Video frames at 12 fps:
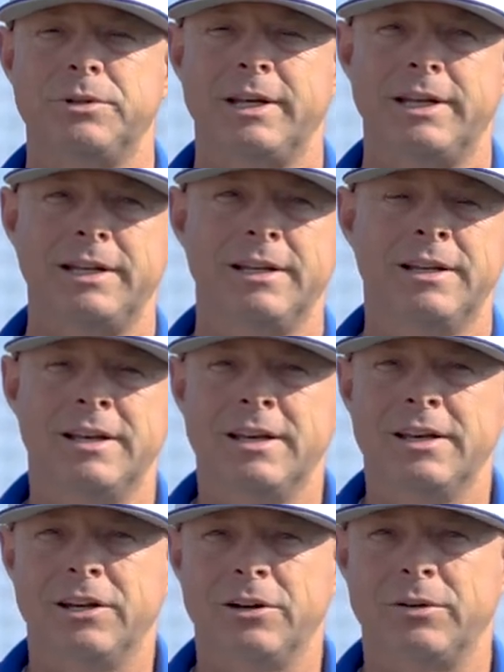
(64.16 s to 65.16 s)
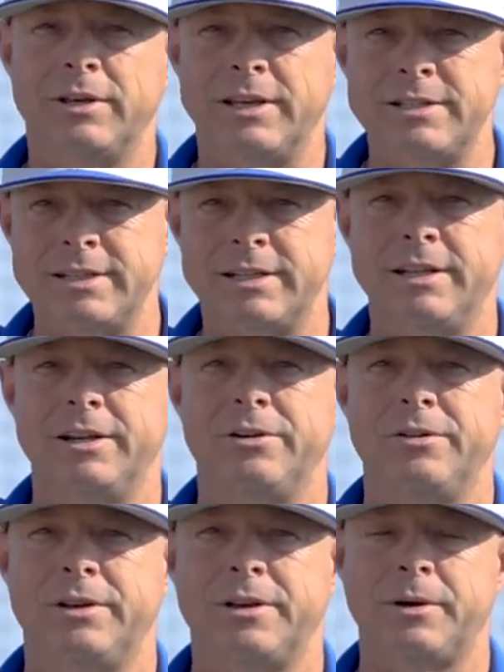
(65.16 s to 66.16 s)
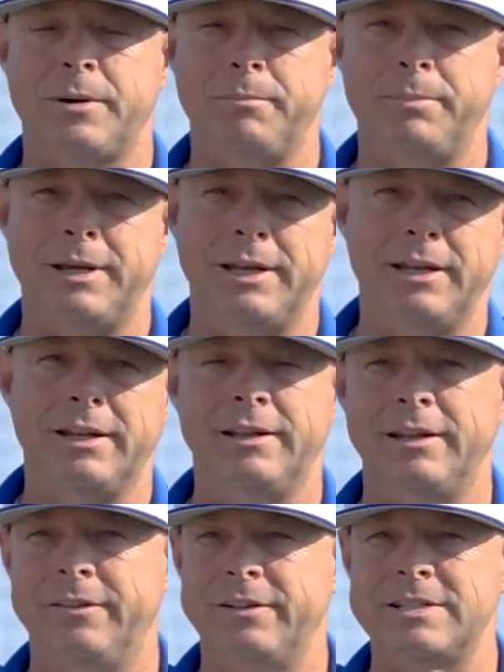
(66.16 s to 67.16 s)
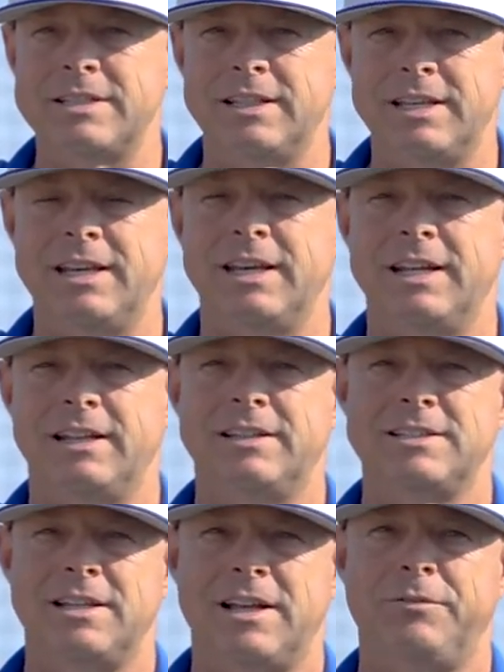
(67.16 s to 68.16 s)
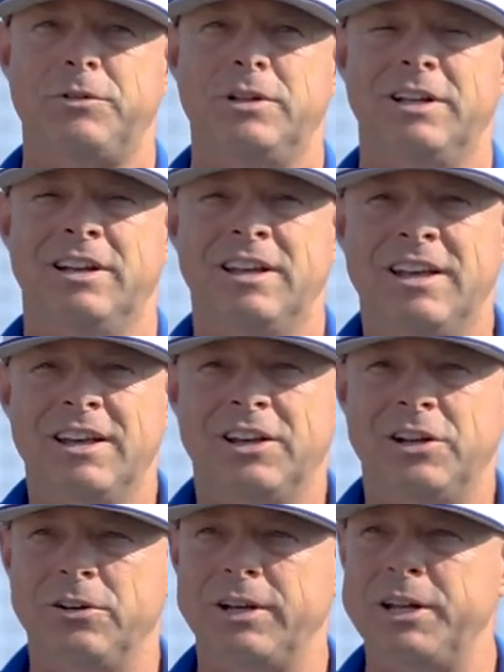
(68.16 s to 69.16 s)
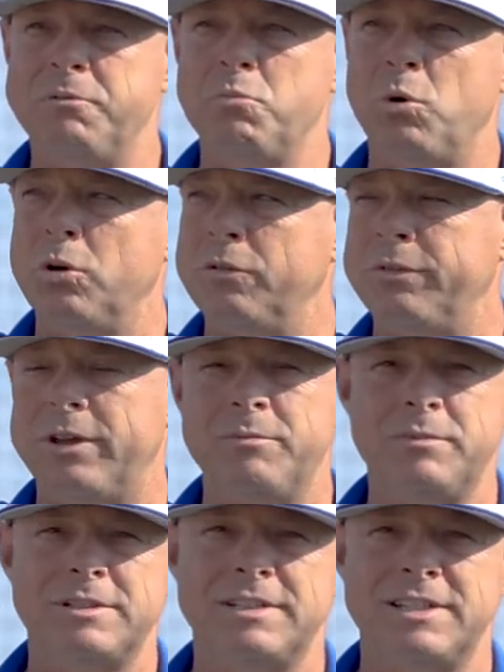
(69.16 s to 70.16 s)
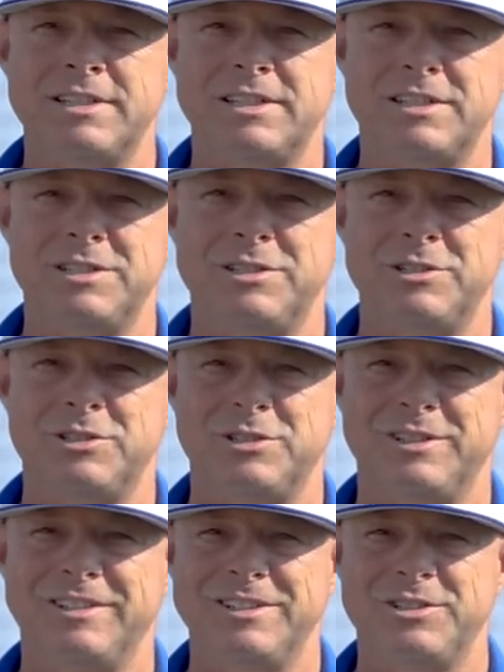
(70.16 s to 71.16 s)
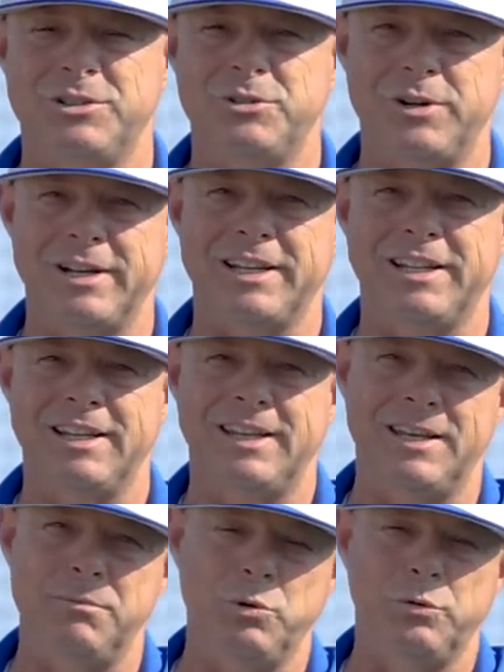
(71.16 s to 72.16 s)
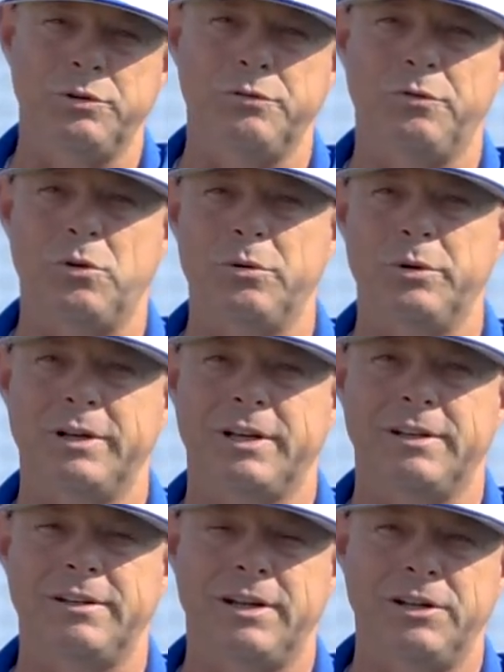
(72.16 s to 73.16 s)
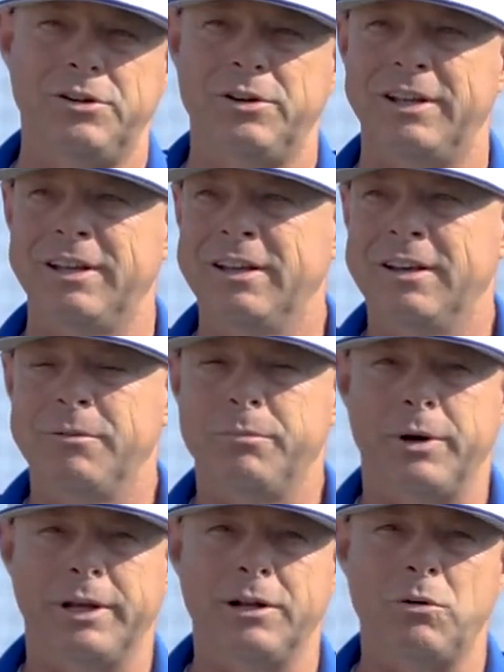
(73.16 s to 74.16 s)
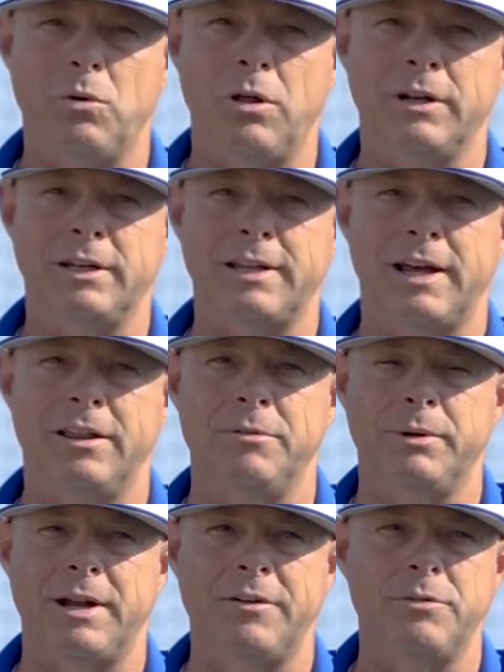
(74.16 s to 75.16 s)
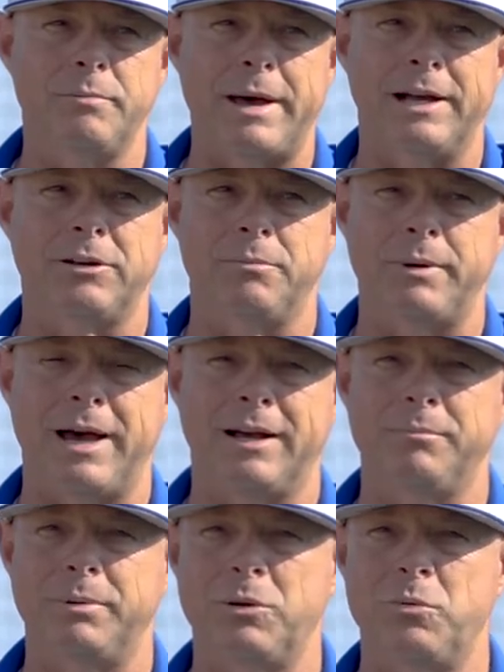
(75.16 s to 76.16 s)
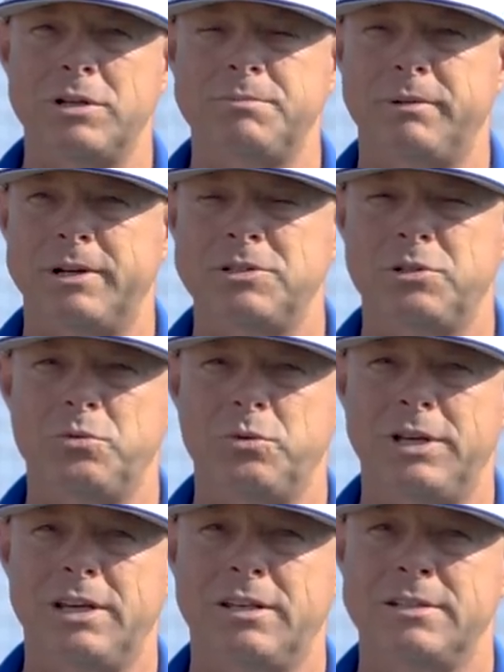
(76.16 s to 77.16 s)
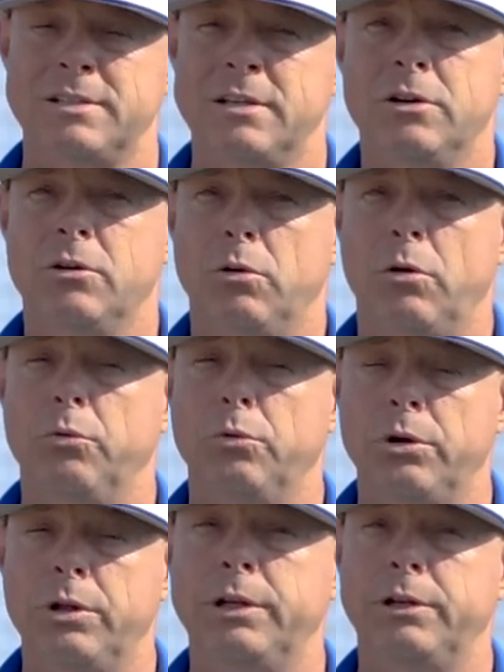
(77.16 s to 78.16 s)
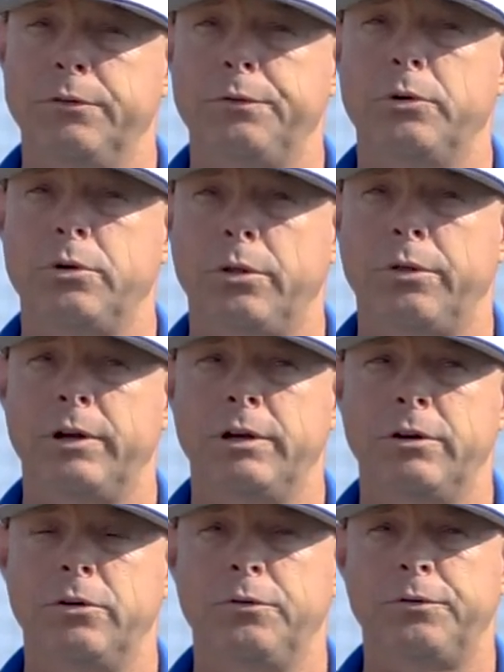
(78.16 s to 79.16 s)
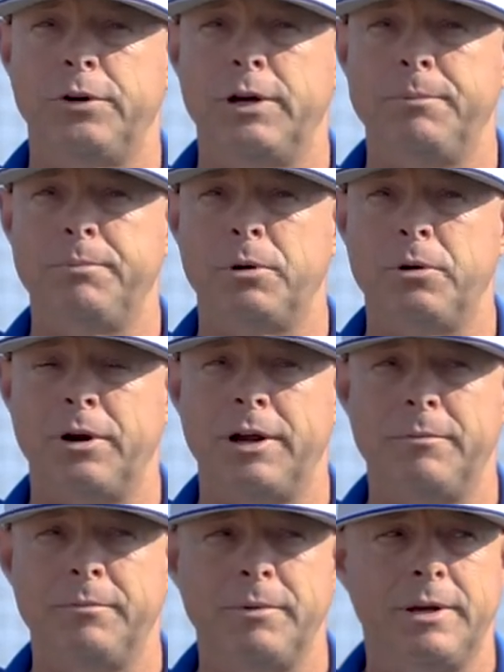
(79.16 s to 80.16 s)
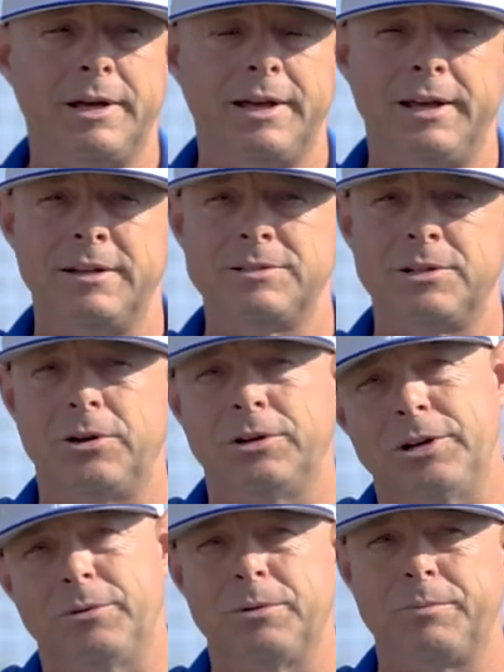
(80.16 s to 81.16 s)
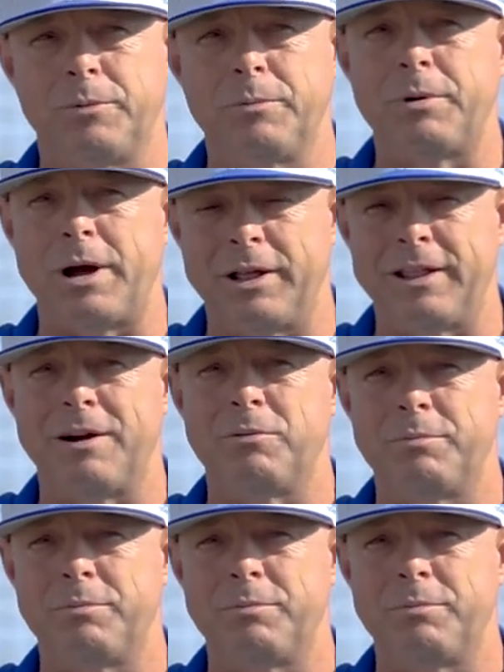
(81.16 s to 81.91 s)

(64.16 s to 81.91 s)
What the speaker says: We're getting, you know, kids in here that can compete in this league and at this level, and, you know, getting more of them is the trick and the key moving forward to continue to bring in quality talent. But having back-to-back Big West Players of the Week is a really difficult thing to do for any program, and so, you know, we're proud of that.